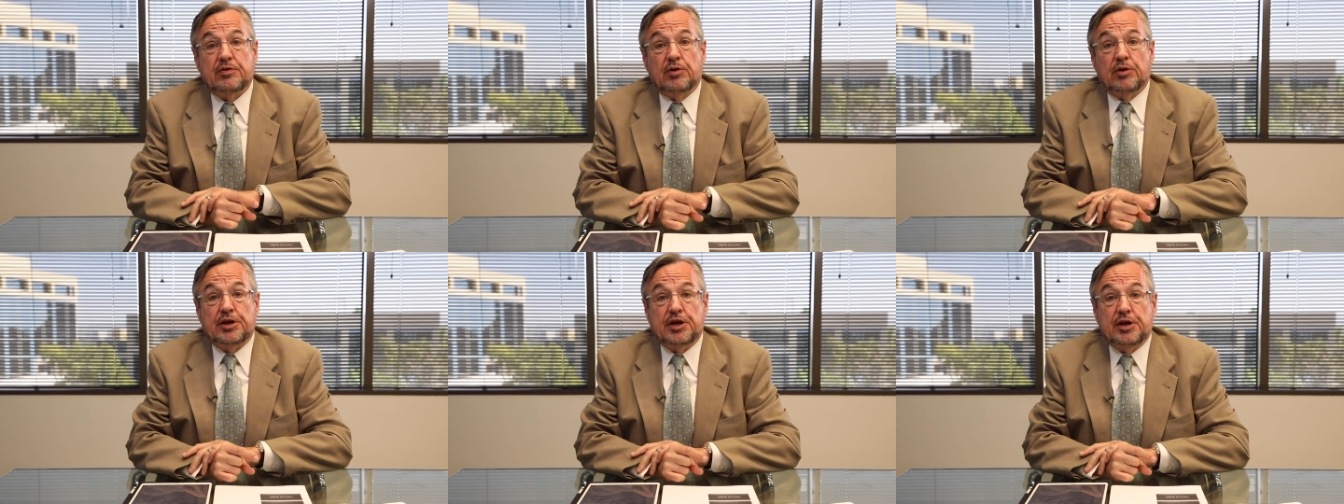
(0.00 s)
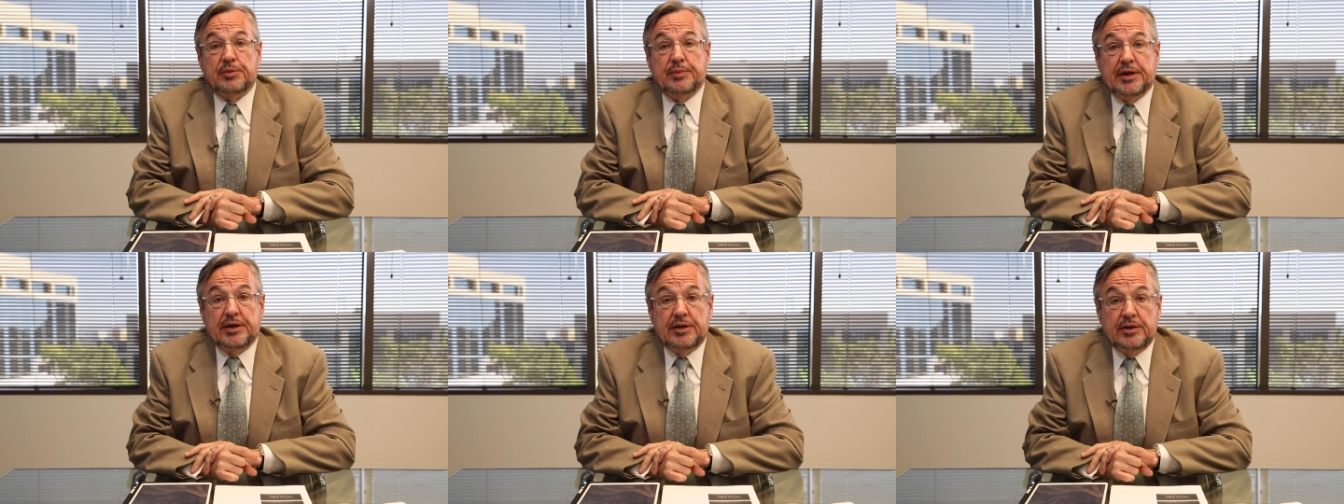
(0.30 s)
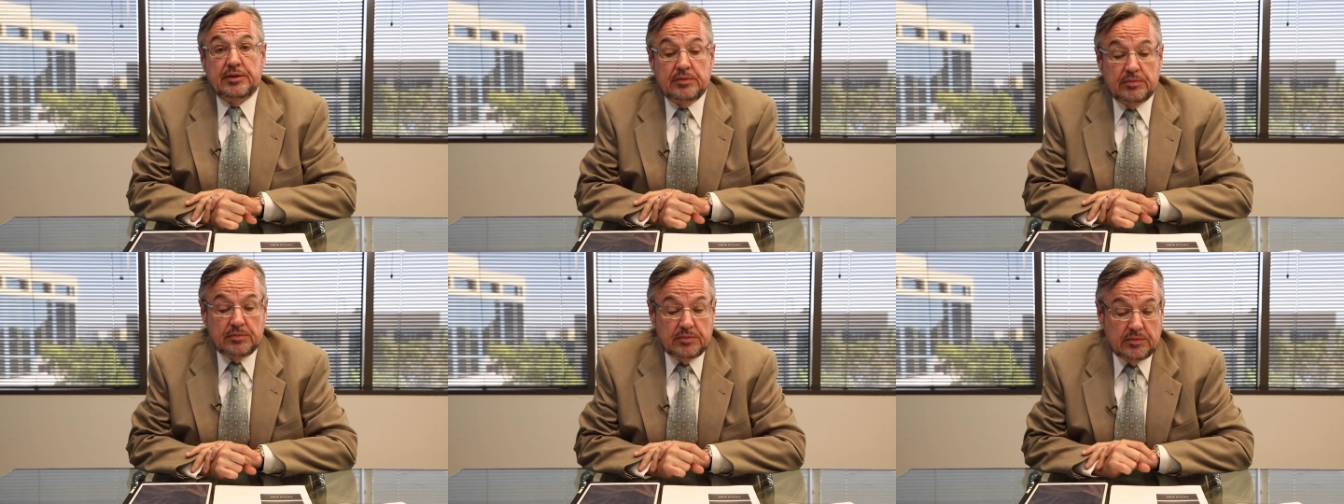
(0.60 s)

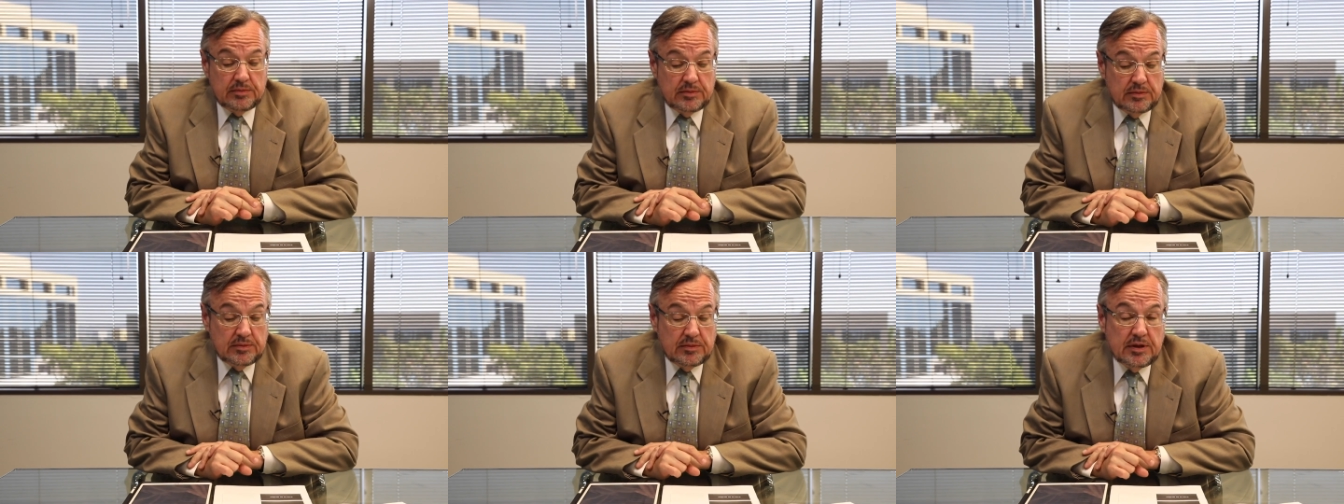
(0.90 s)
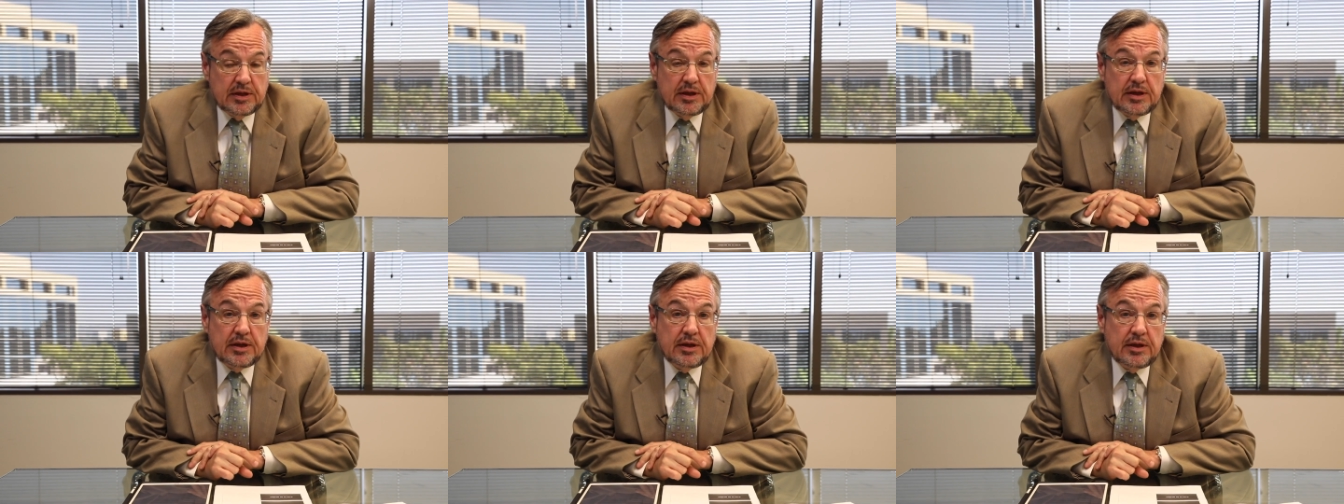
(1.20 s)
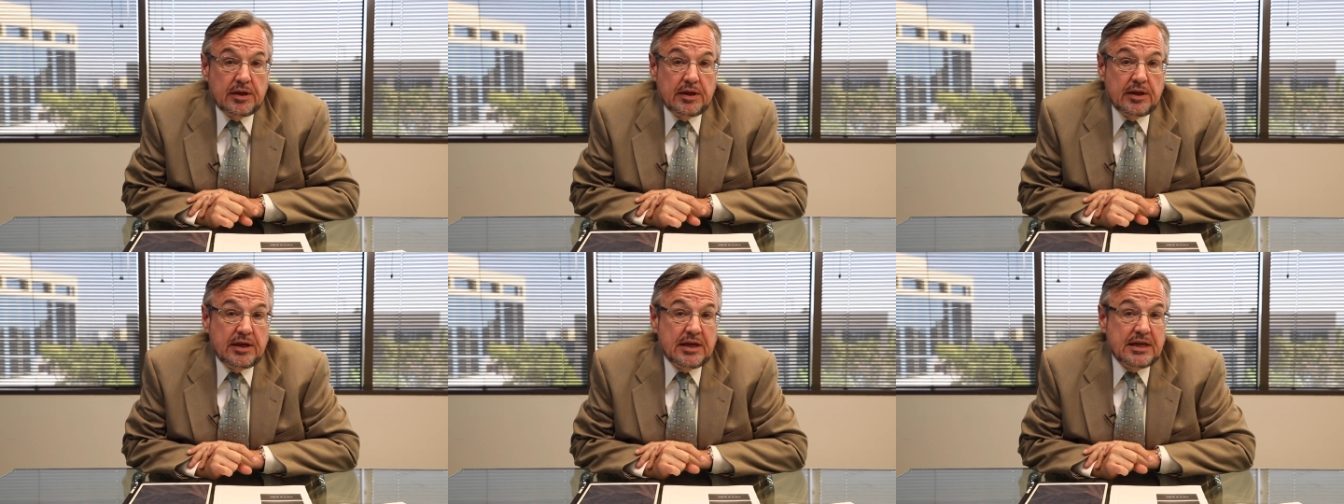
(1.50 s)
argument
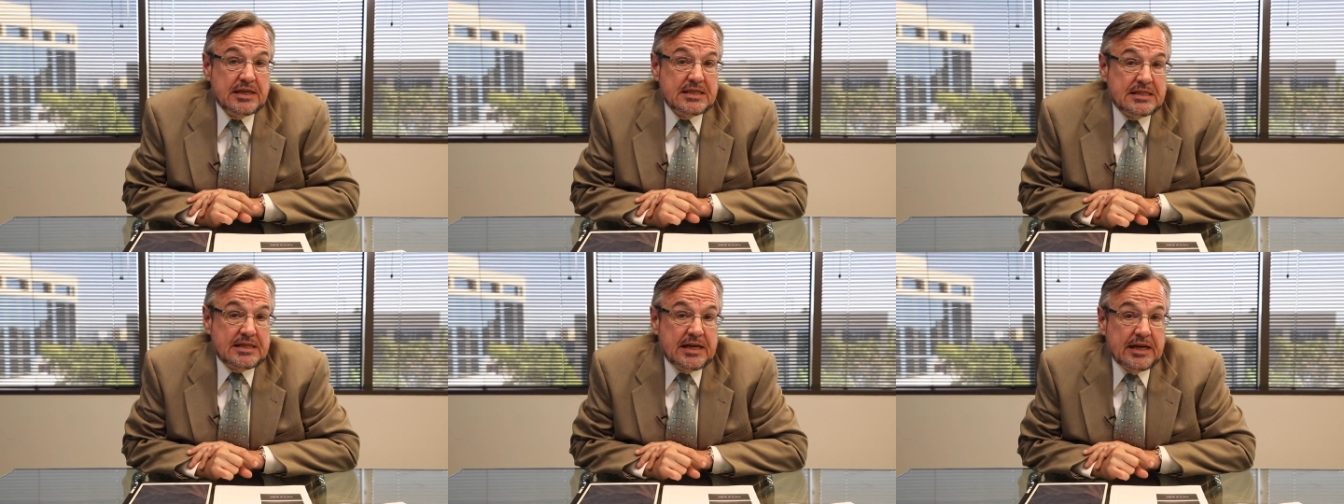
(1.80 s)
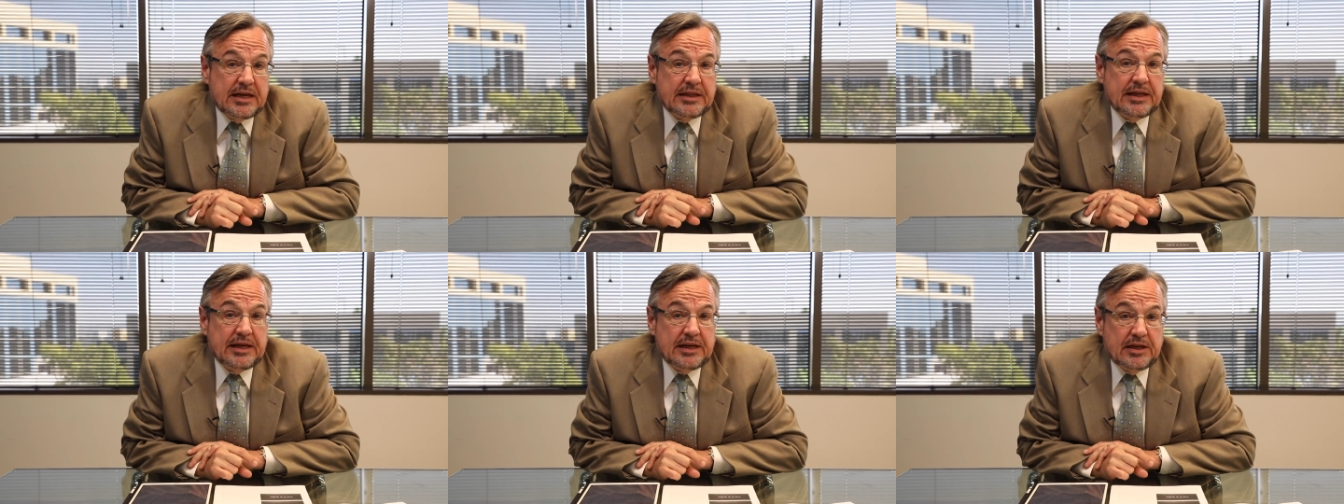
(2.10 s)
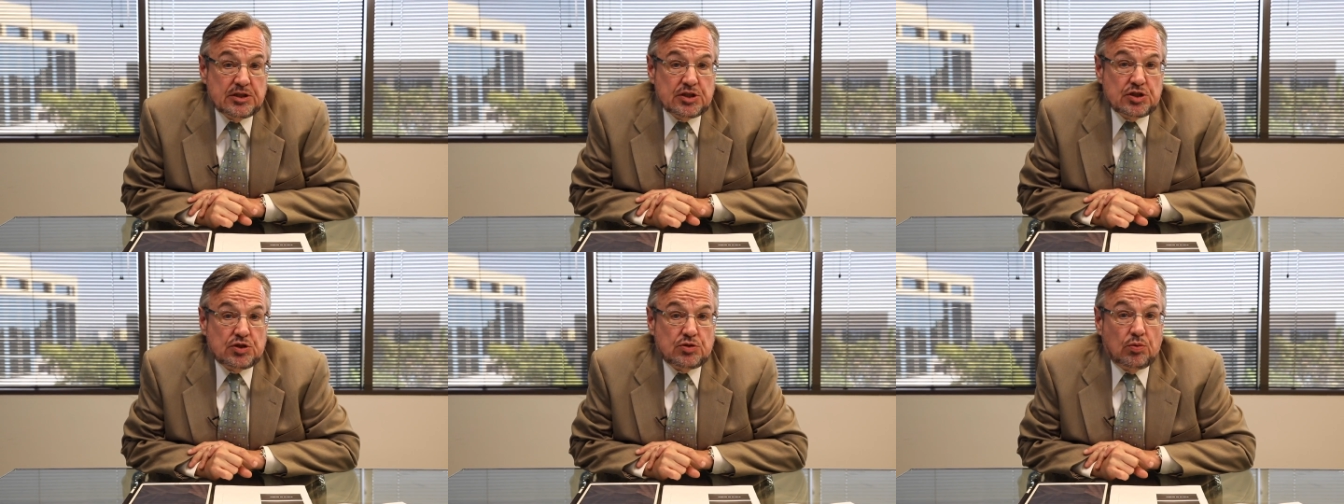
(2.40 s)
is
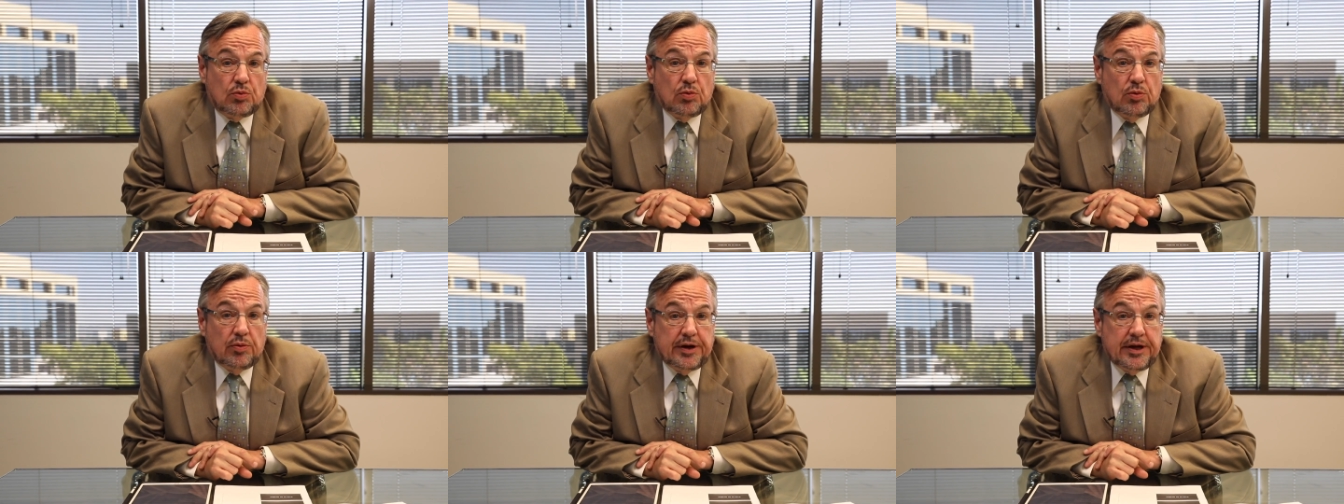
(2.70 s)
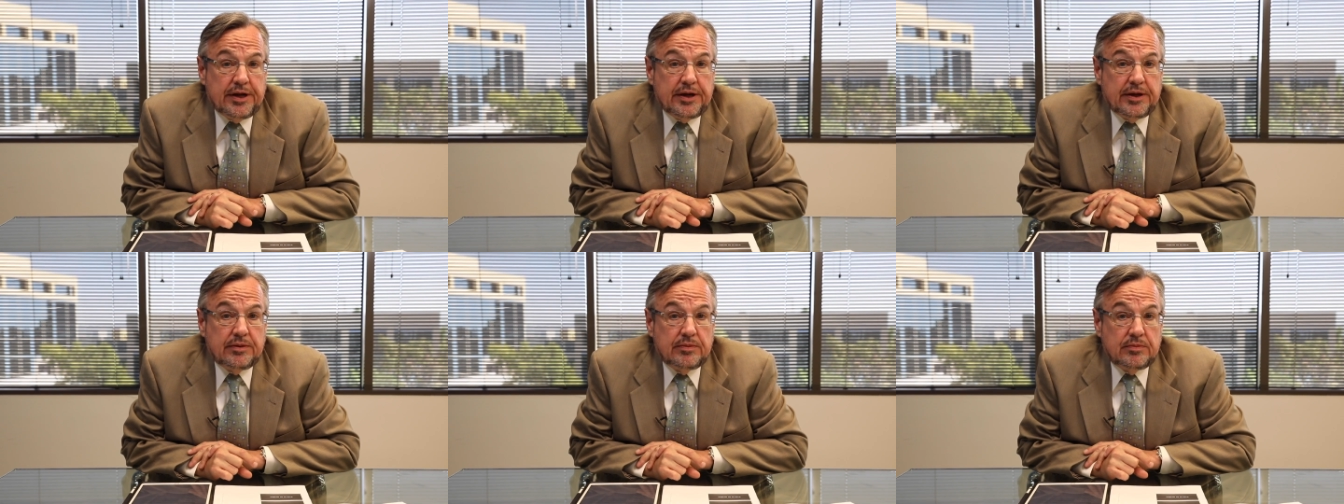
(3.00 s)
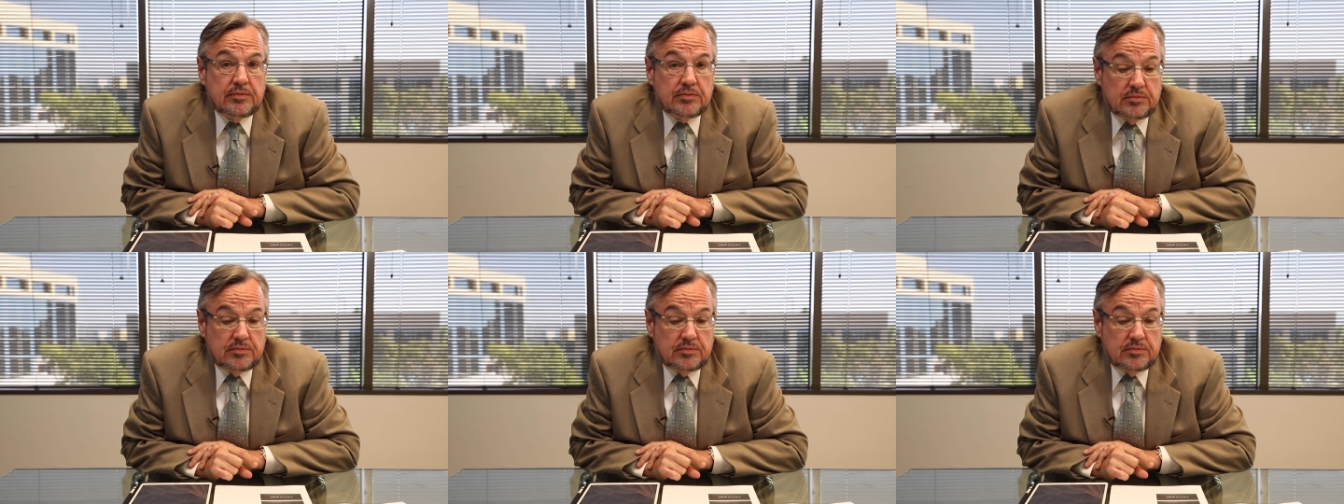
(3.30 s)
telling a story.